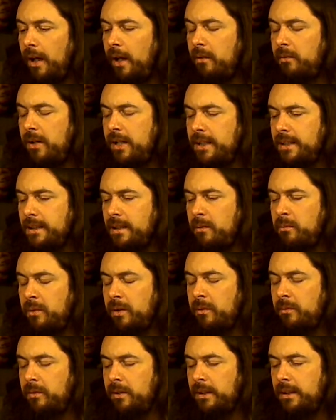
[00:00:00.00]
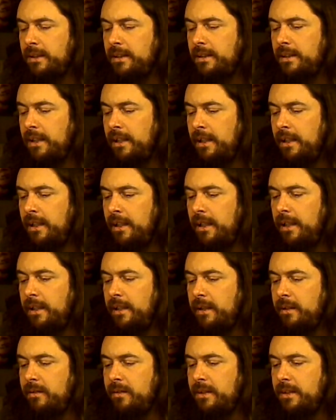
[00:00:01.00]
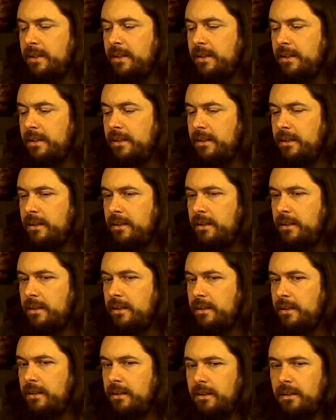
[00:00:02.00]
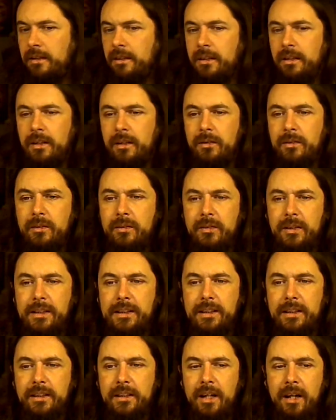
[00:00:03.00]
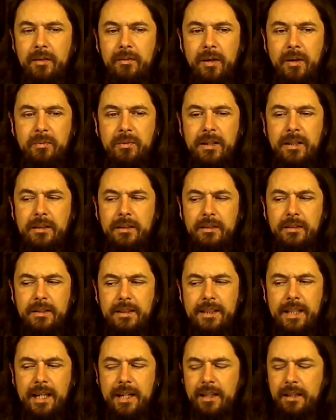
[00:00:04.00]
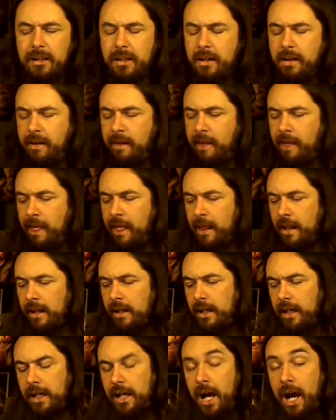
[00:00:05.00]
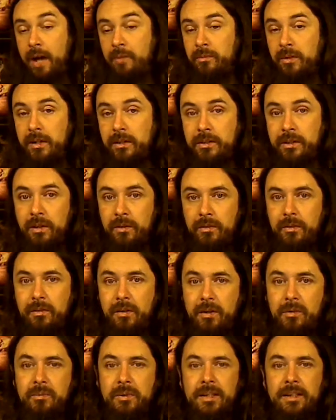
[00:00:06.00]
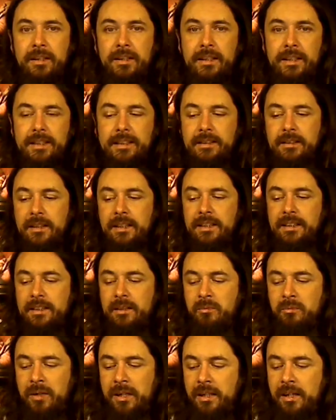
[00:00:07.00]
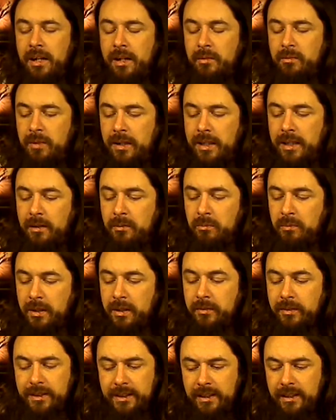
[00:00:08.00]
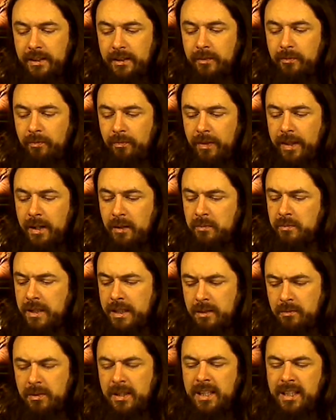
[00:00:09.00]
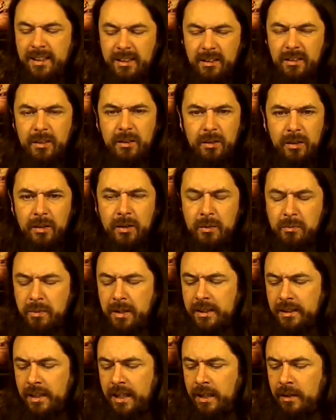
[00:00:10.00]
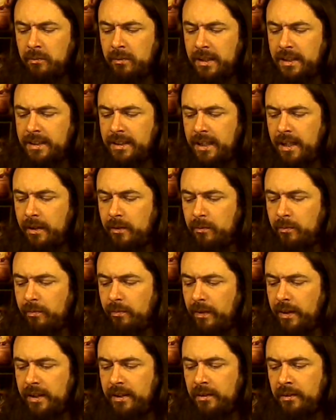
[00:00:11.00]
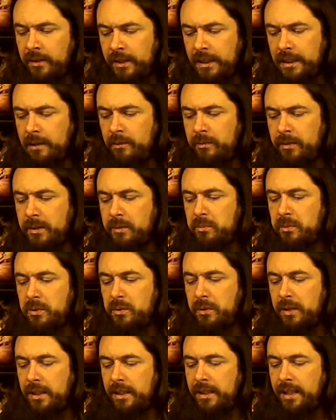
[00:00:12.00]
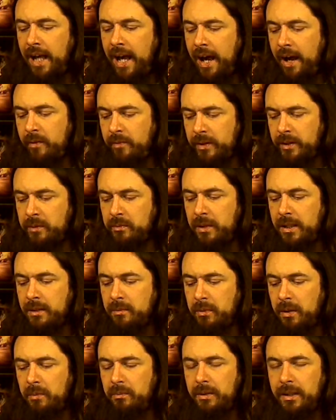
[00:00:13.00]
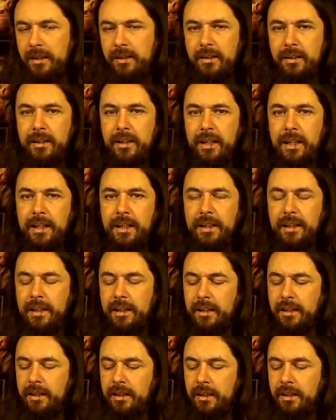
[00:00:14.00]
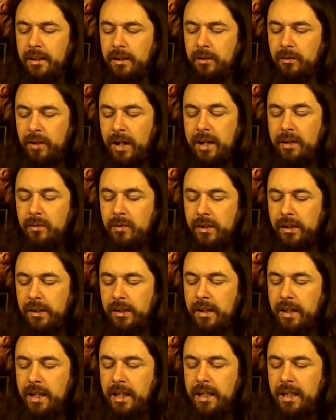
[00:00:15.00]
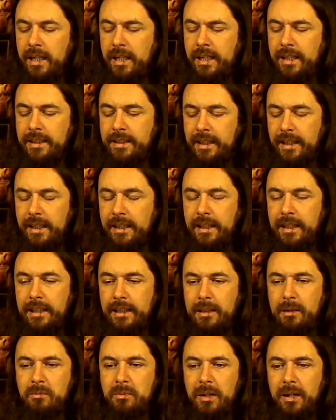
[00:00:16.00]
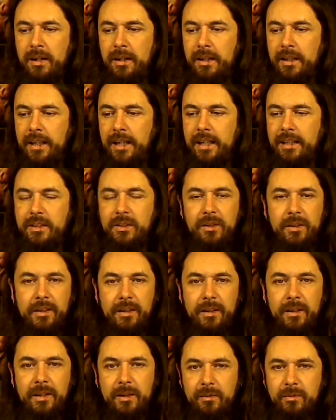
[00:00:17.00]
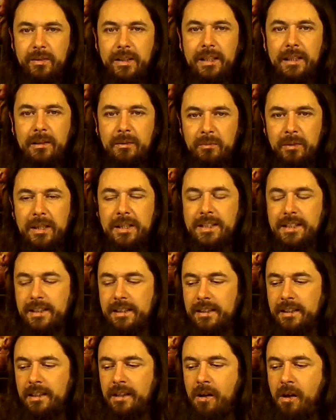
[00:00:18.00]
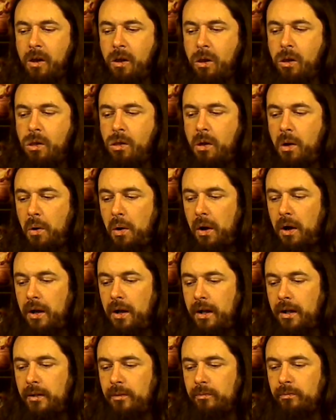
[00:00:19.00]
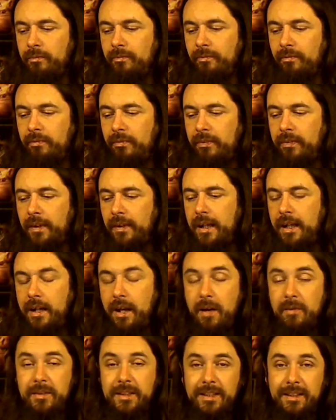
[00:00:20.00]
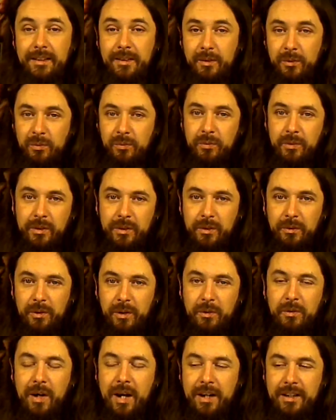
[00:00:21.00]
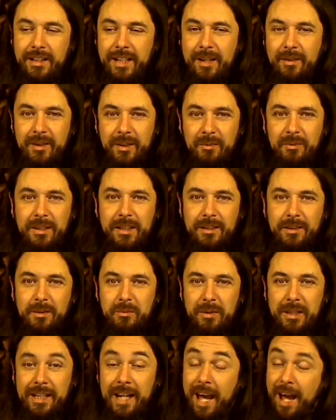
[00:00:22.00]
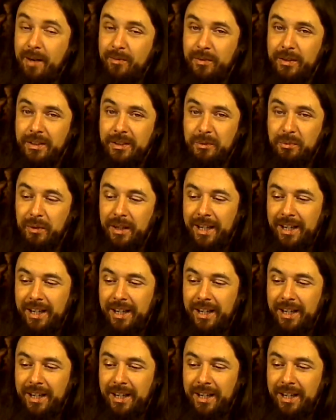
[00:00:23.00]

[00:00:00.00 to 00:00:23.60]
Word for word: I read somewhere once, uh, I think it was, well, oh, who was it? Carl Ripken said it. I, I'm don't quote me on this because it may not have been him, but it was a you know Mickey Mantle or, or a big name that said the only difference between an average baseball player and a great one is they can hit the ball an extra 30 feet basically. Um, and obviously you're, you're required to have some skill to be an average